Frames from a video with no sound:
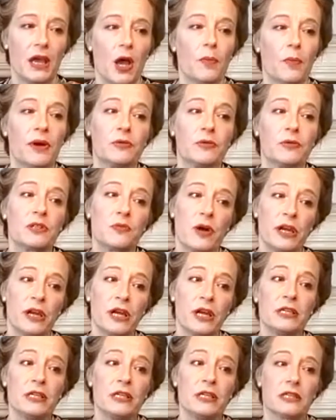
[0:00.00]
But it was when I
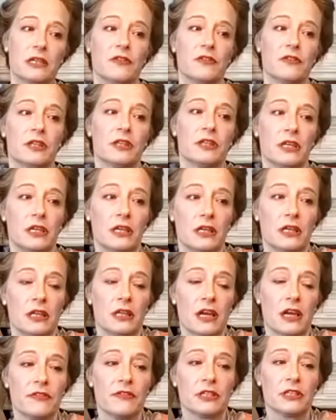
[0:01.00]
discovered the
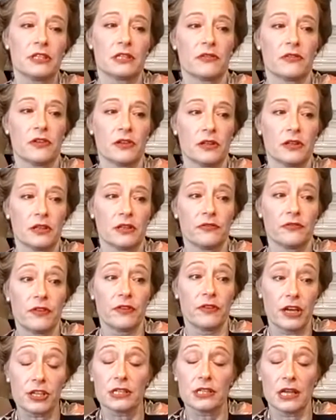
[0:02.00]
evidence of the
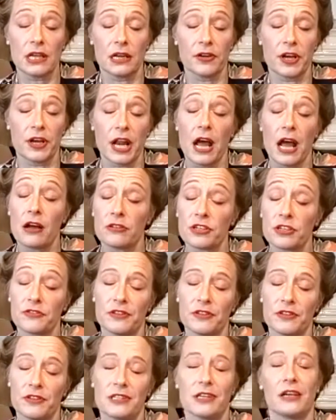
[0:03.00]
fashion salon in
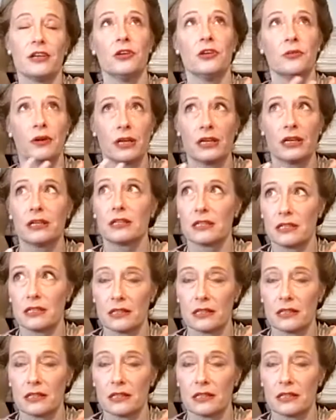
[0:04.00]
Auschwitz, I knew I had